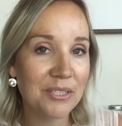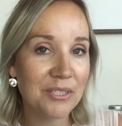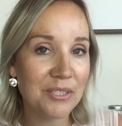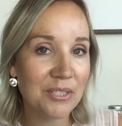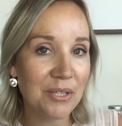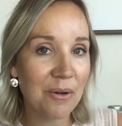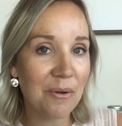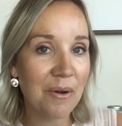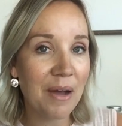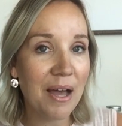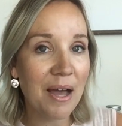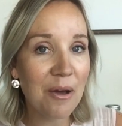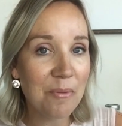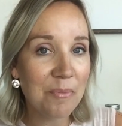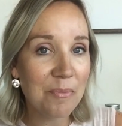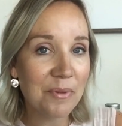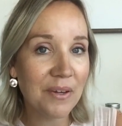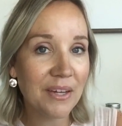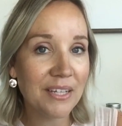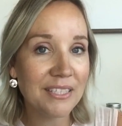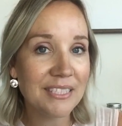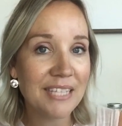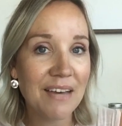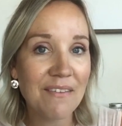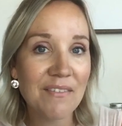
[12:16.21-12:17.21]
So I hope you
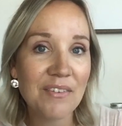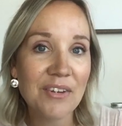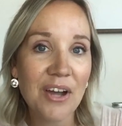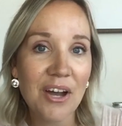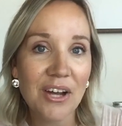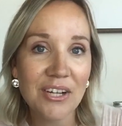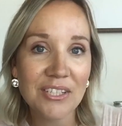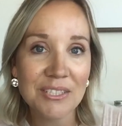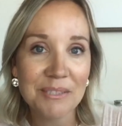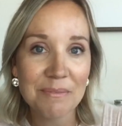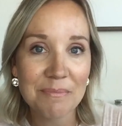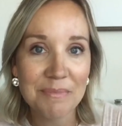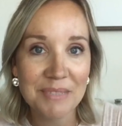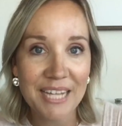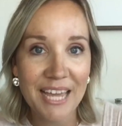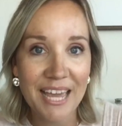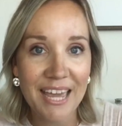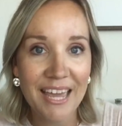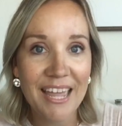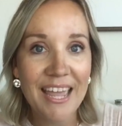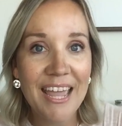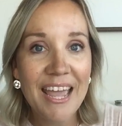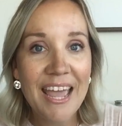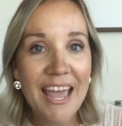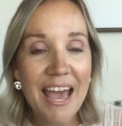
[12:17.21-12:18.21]
guys have an awesome
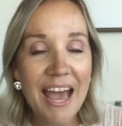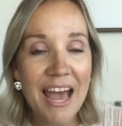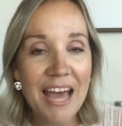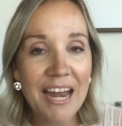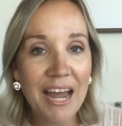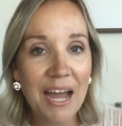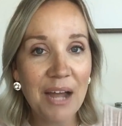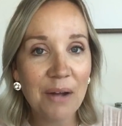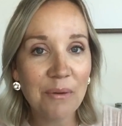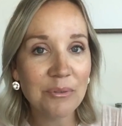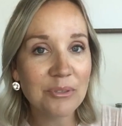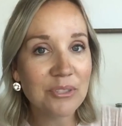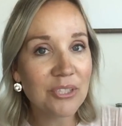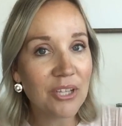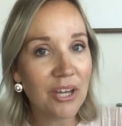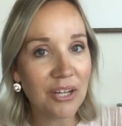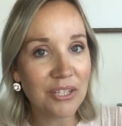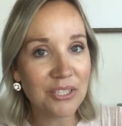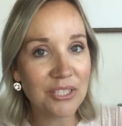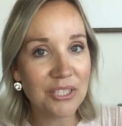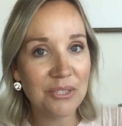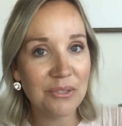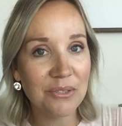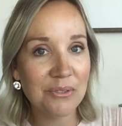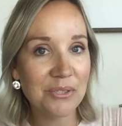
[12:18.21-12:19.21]
day, and I will
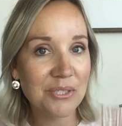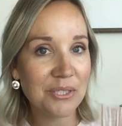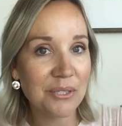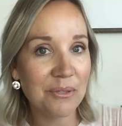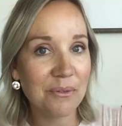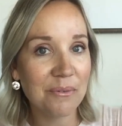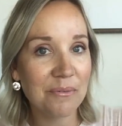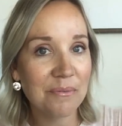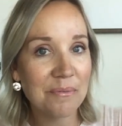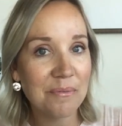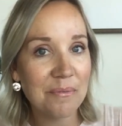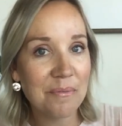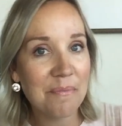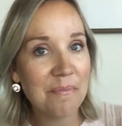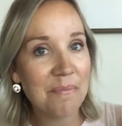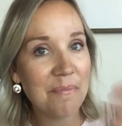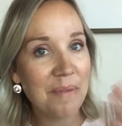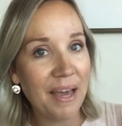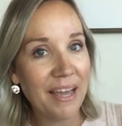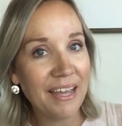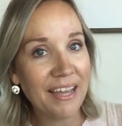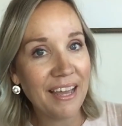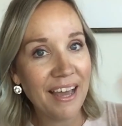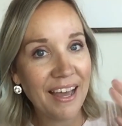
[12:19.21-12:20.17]
talk to you soon. Bye,